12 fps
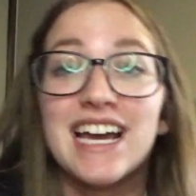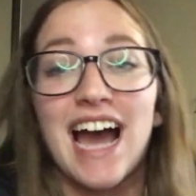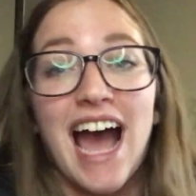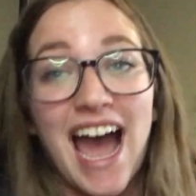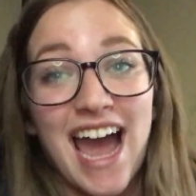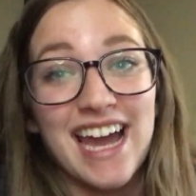
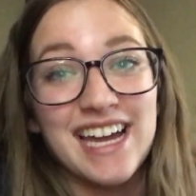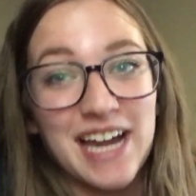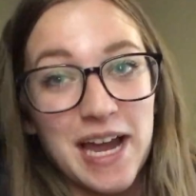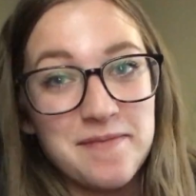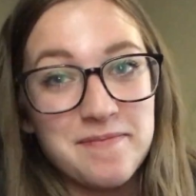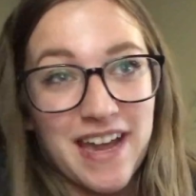Hi,
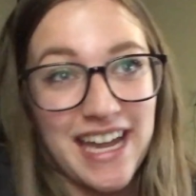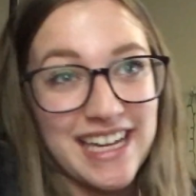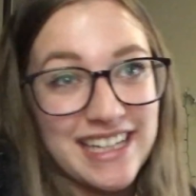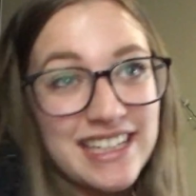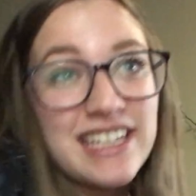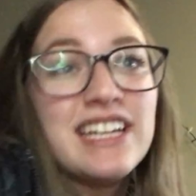I'm
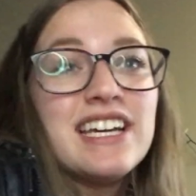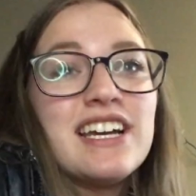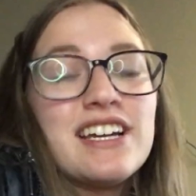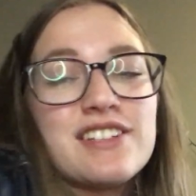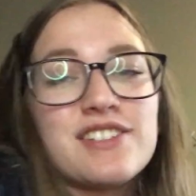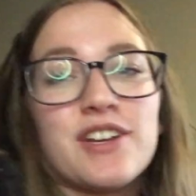Megan.
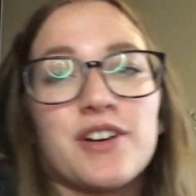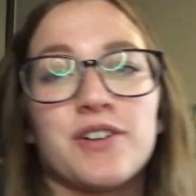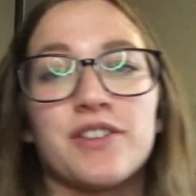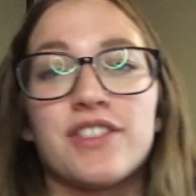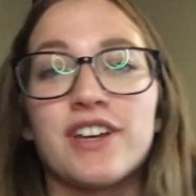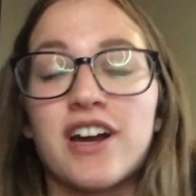So
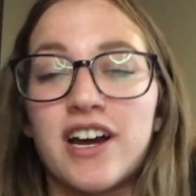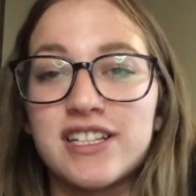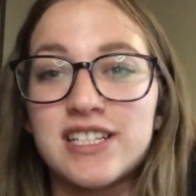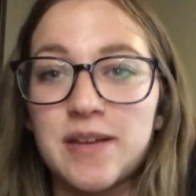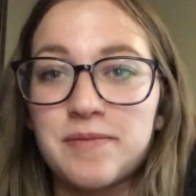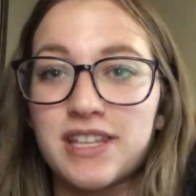the
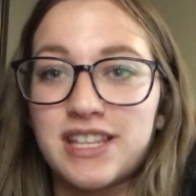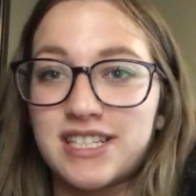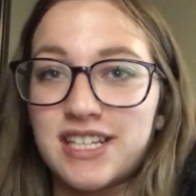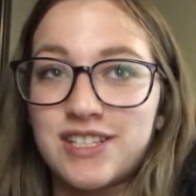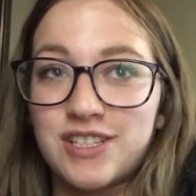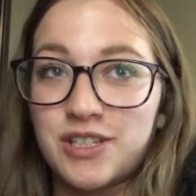concept that this
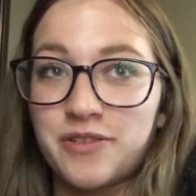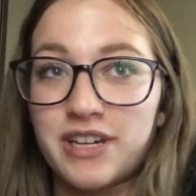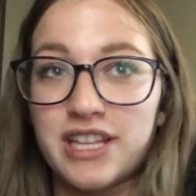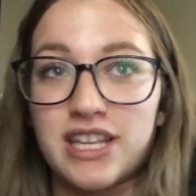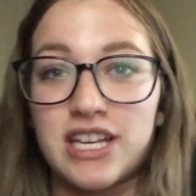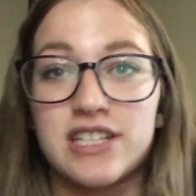has to do
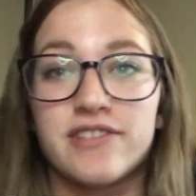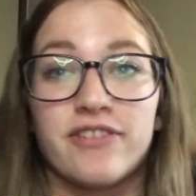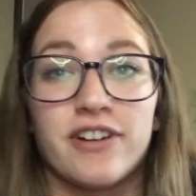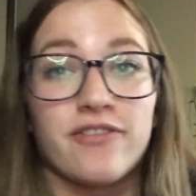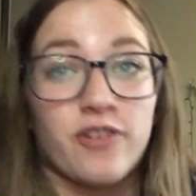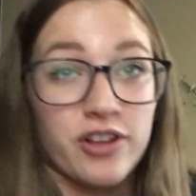with is
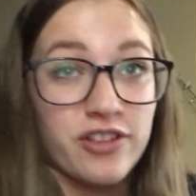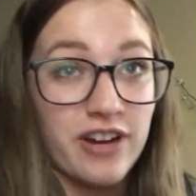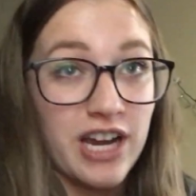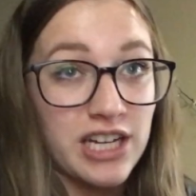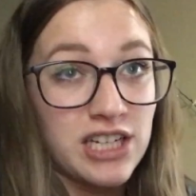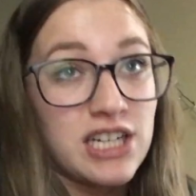for 4th
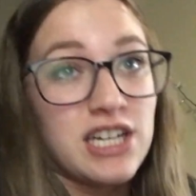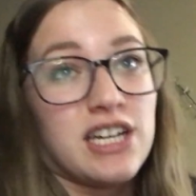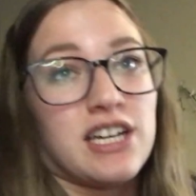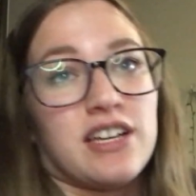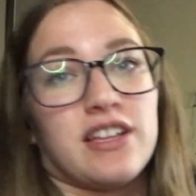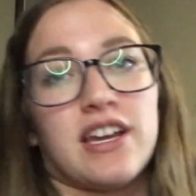grade.
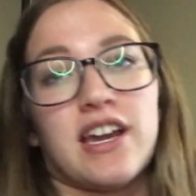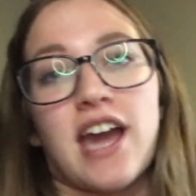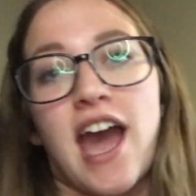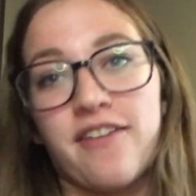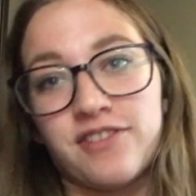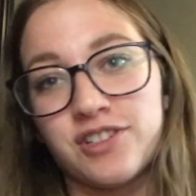
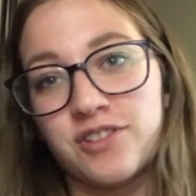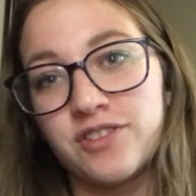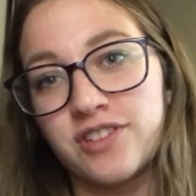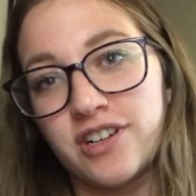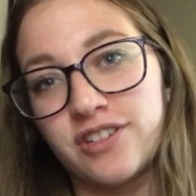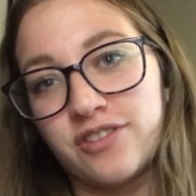After students
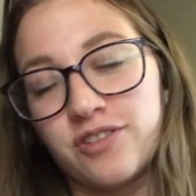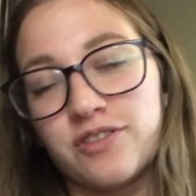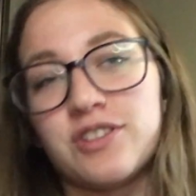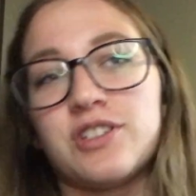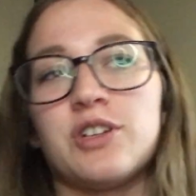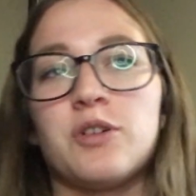are
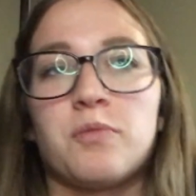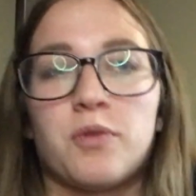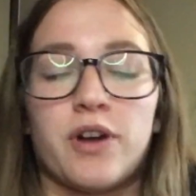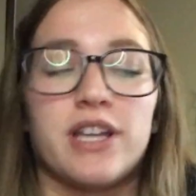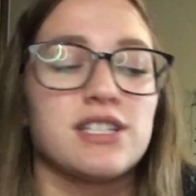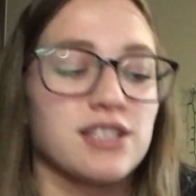introduced to
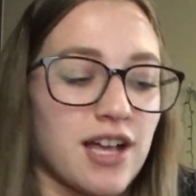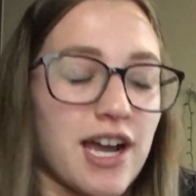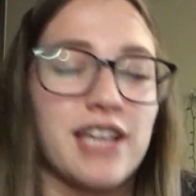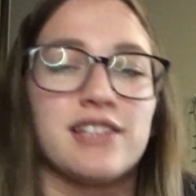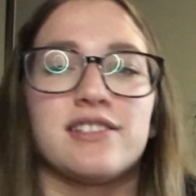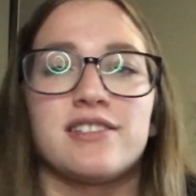points,
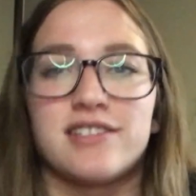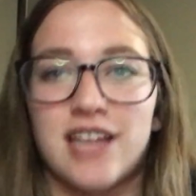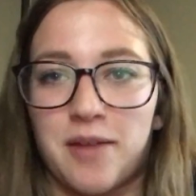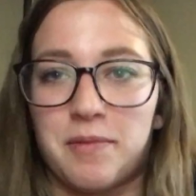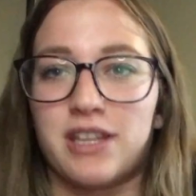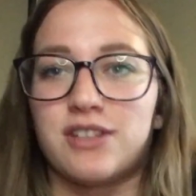lines,
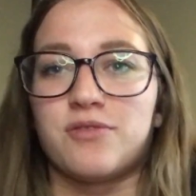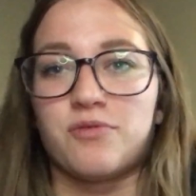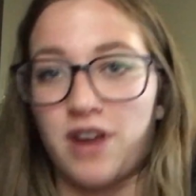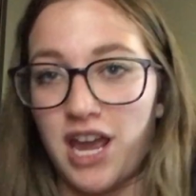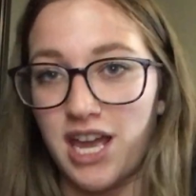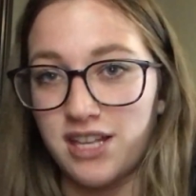segments,
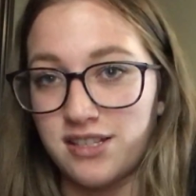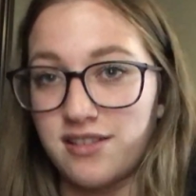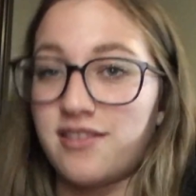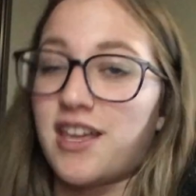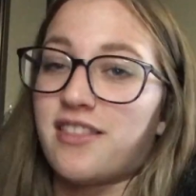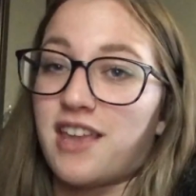rays,
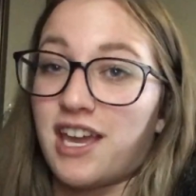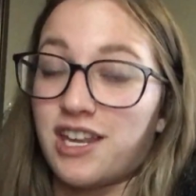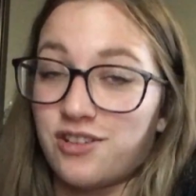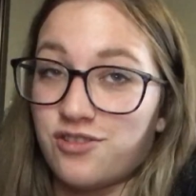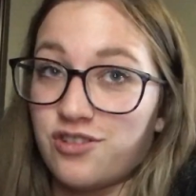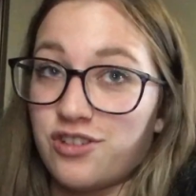then they get
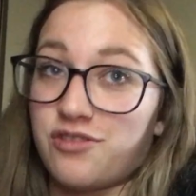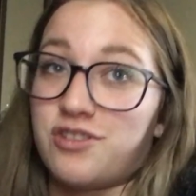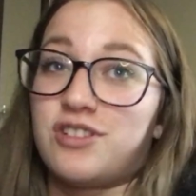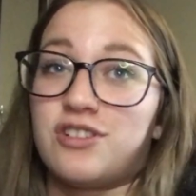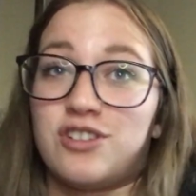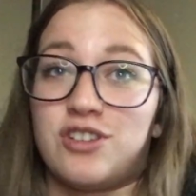
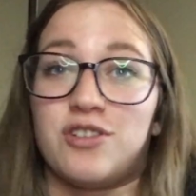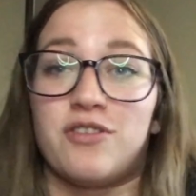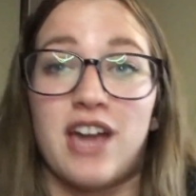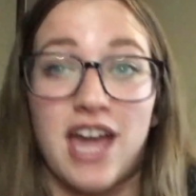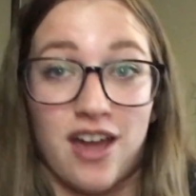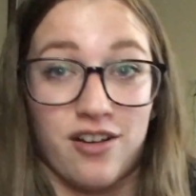introduced to
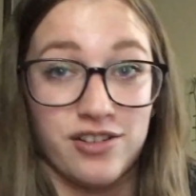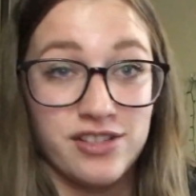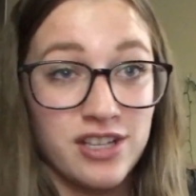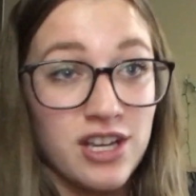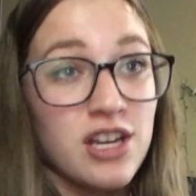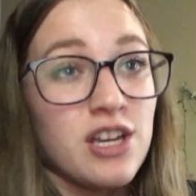angles,
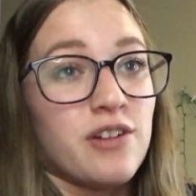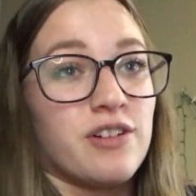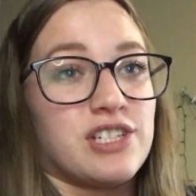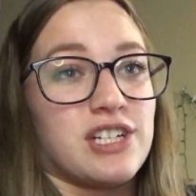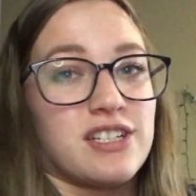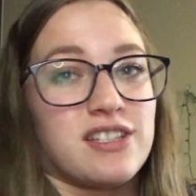
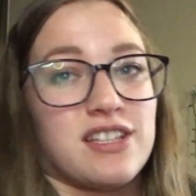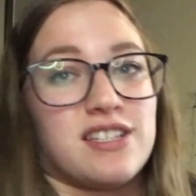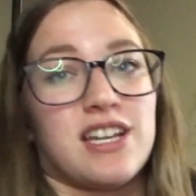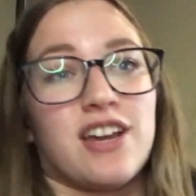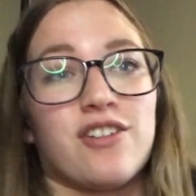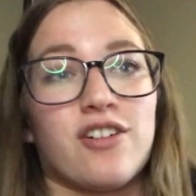which is the
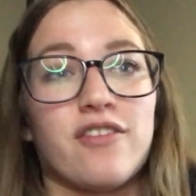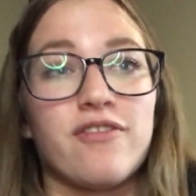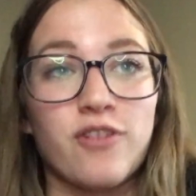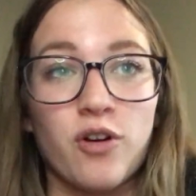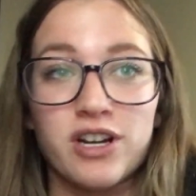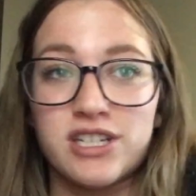standard
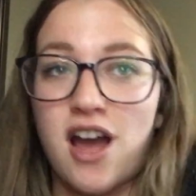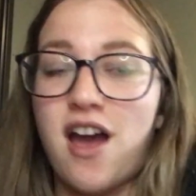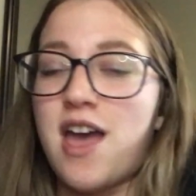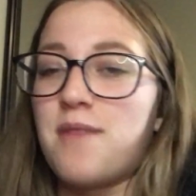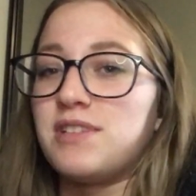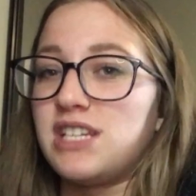
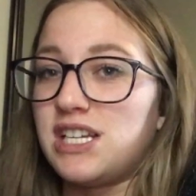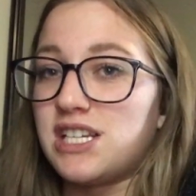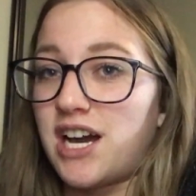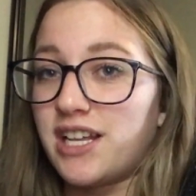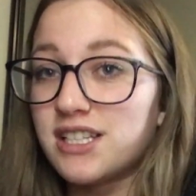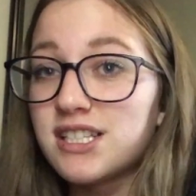
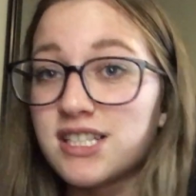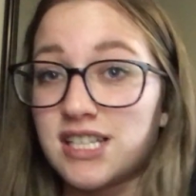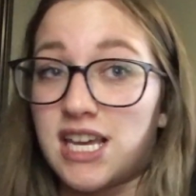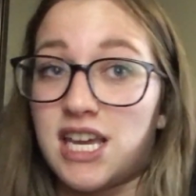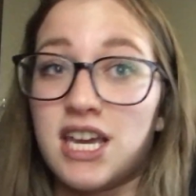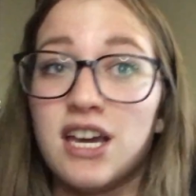
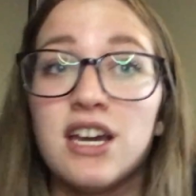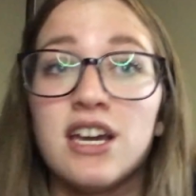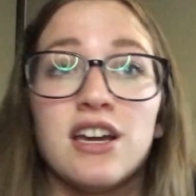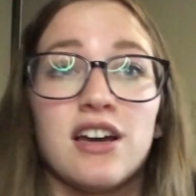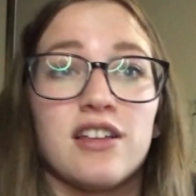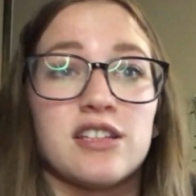4.md.c.
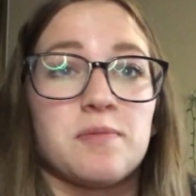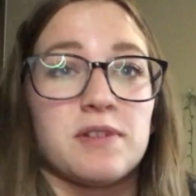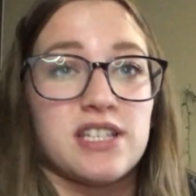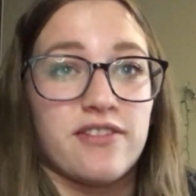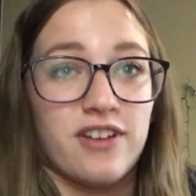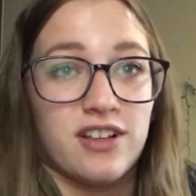
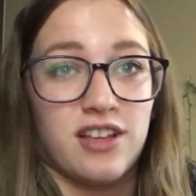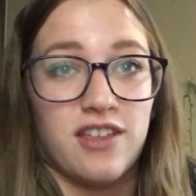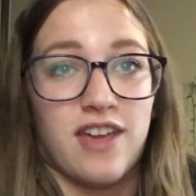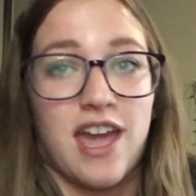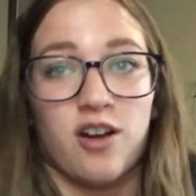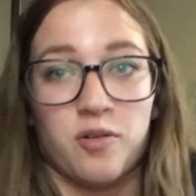Specifically,
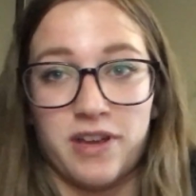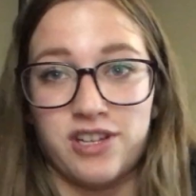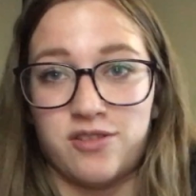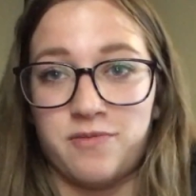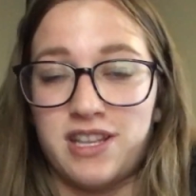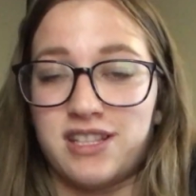the angle
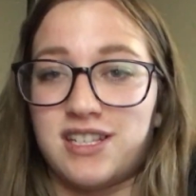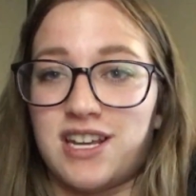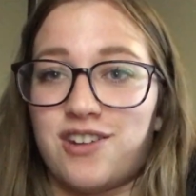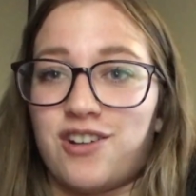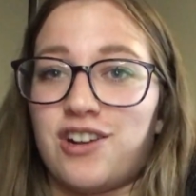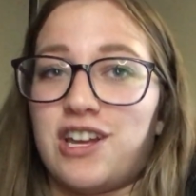measurement
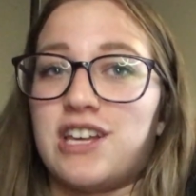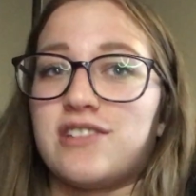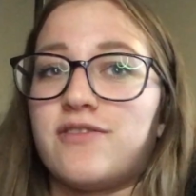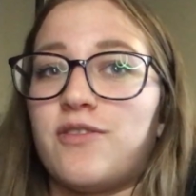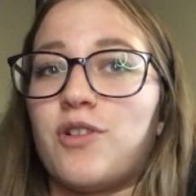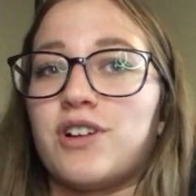standard is
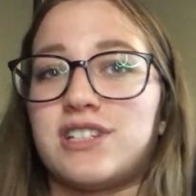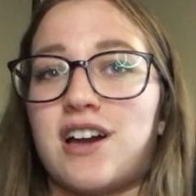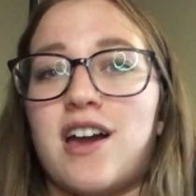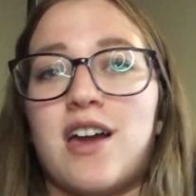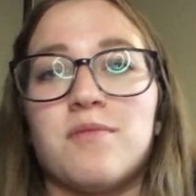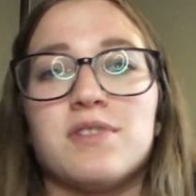
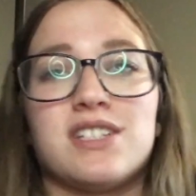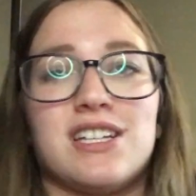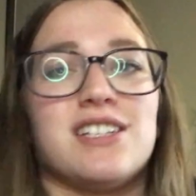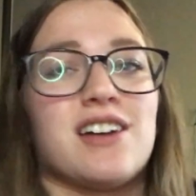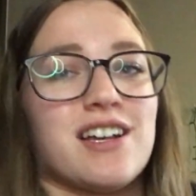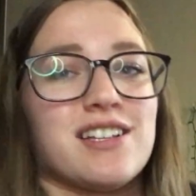4.mc.c.6.